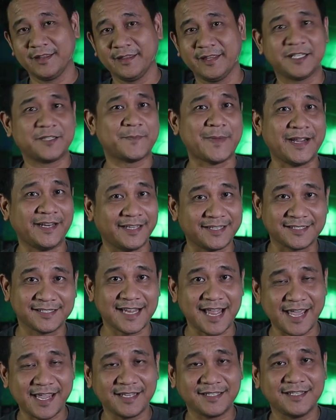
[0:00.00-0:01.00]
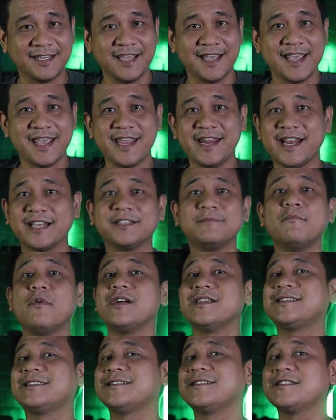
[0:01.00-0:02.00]
Despite its size, it has
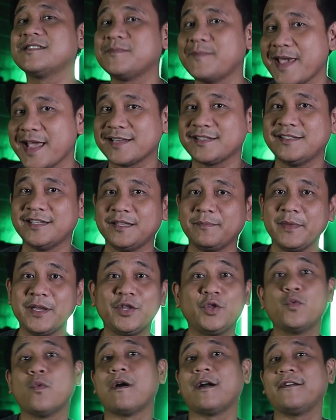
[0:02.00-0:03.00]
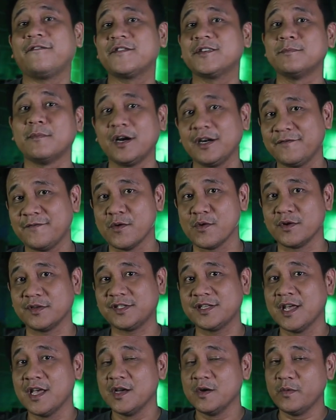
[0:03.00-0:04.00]
monster specs that may dwarf
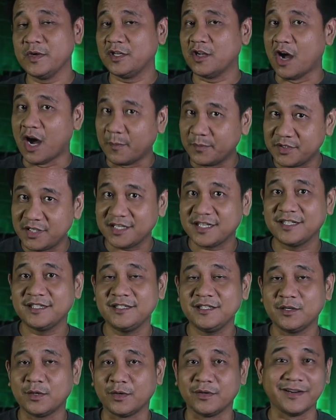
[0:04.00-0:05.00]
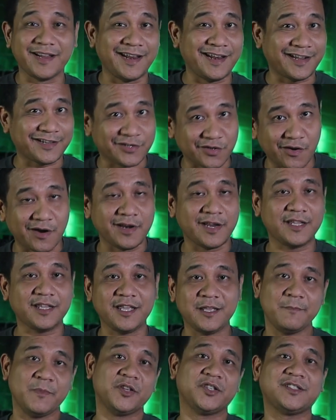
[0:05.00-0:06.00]
smartphones with optical or
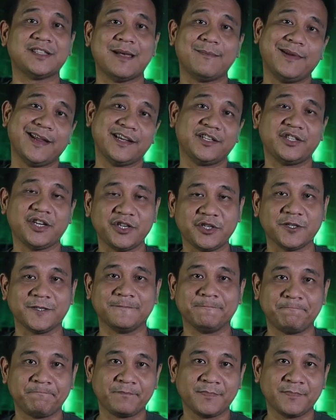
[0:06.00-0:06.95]
electronic image stabilization.